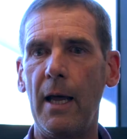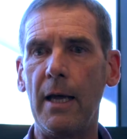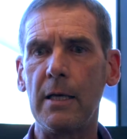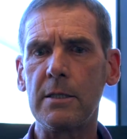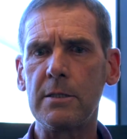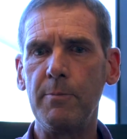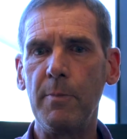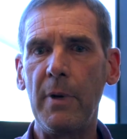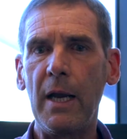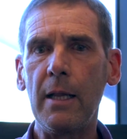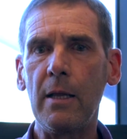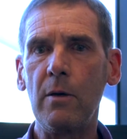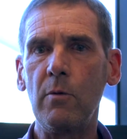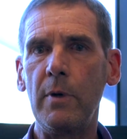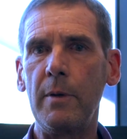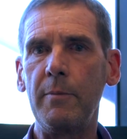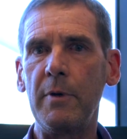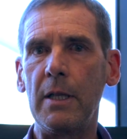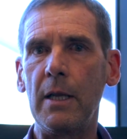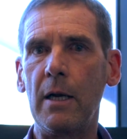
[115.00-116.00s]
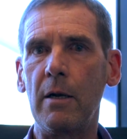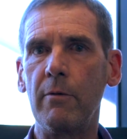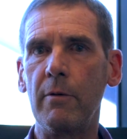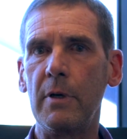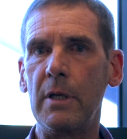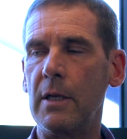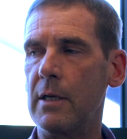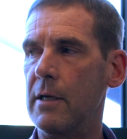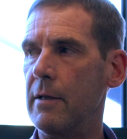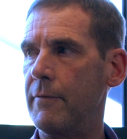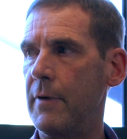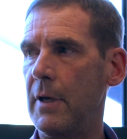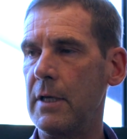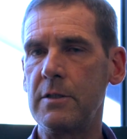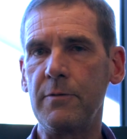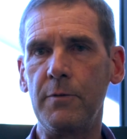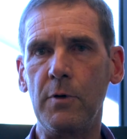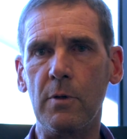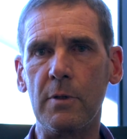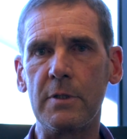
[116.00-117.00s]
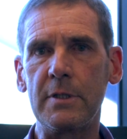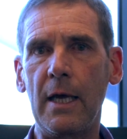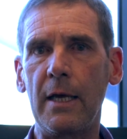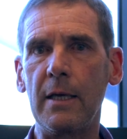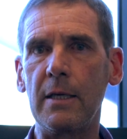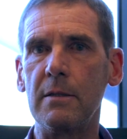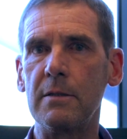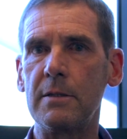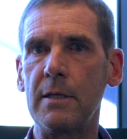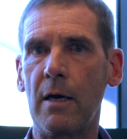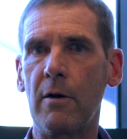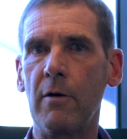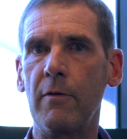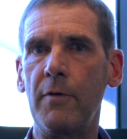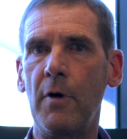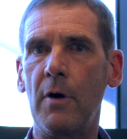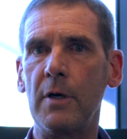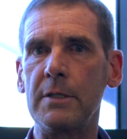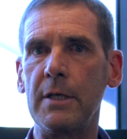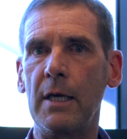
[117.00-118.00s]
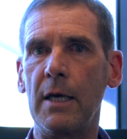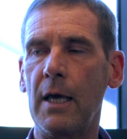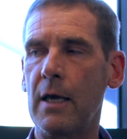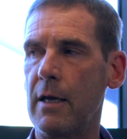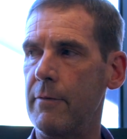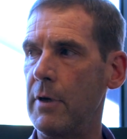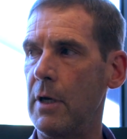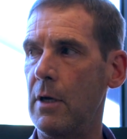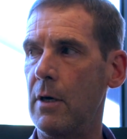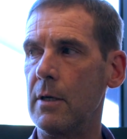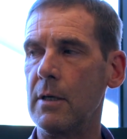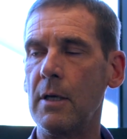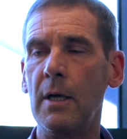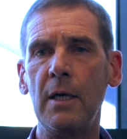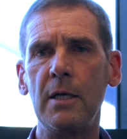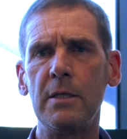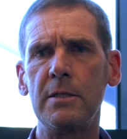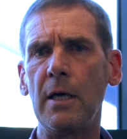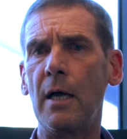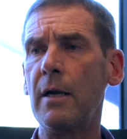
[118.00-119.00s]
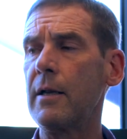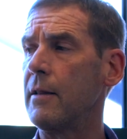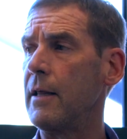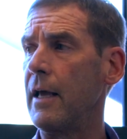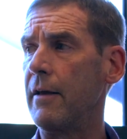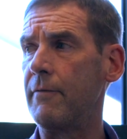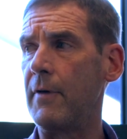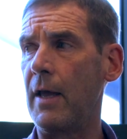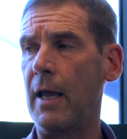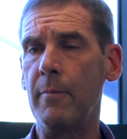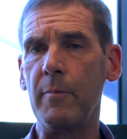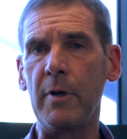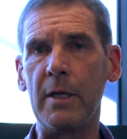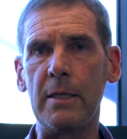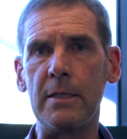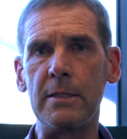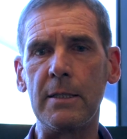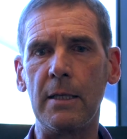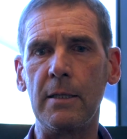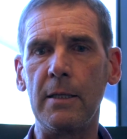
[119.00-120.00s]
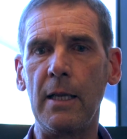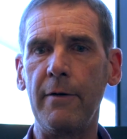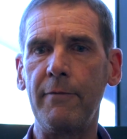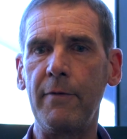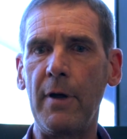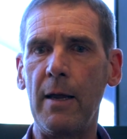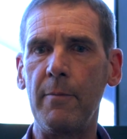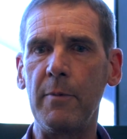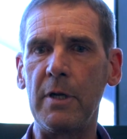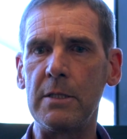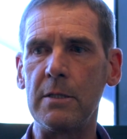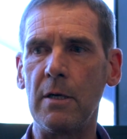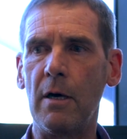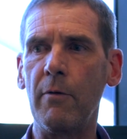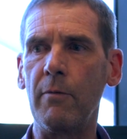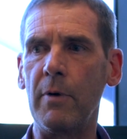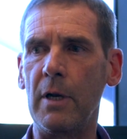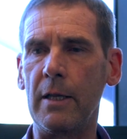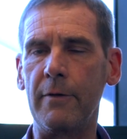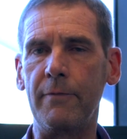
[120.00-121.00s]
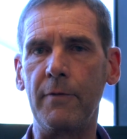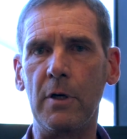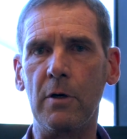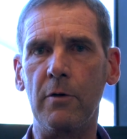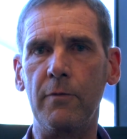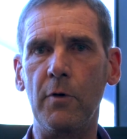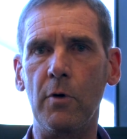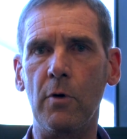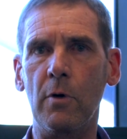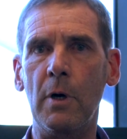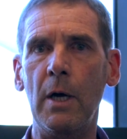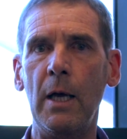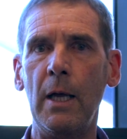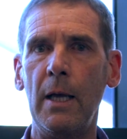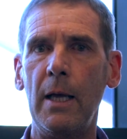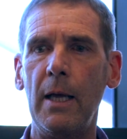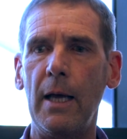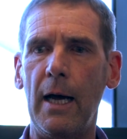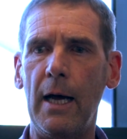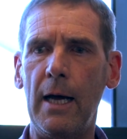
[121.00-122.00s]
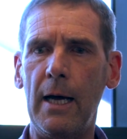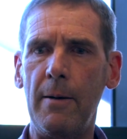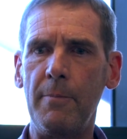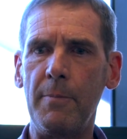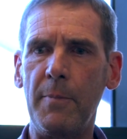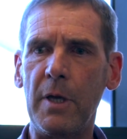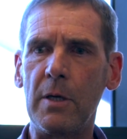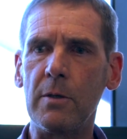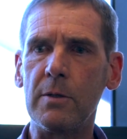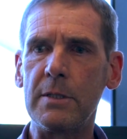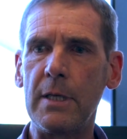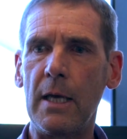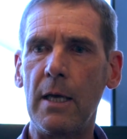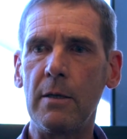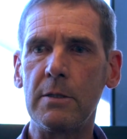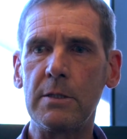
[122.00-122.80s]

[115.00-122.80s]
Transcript: our men and women that are in the Defence Force, they sacrifice a heck of a lot. So do their families, and their families I really feel for, because our